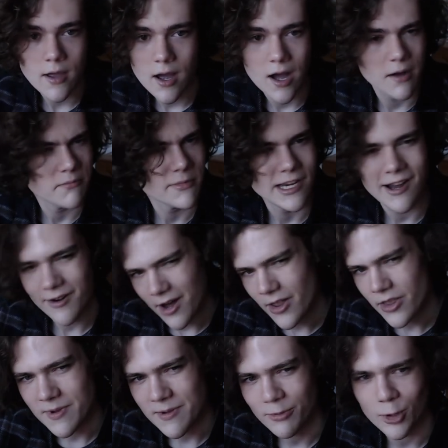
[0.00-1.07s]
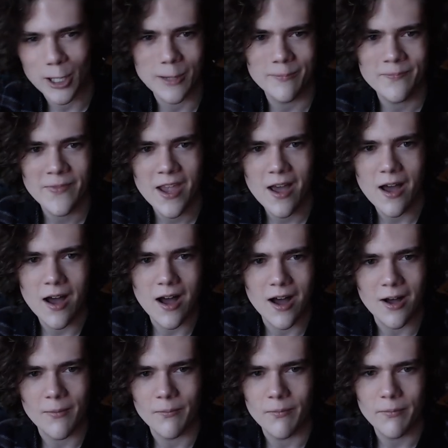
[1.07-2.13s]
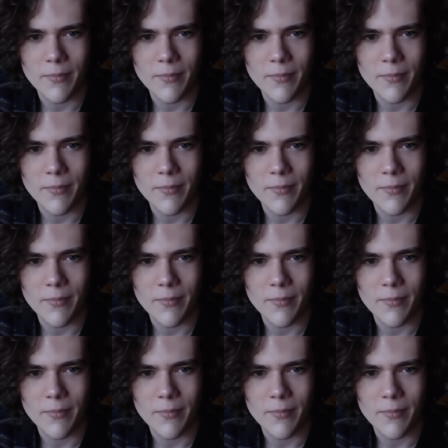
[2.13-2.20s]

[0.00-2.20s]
Other aren't.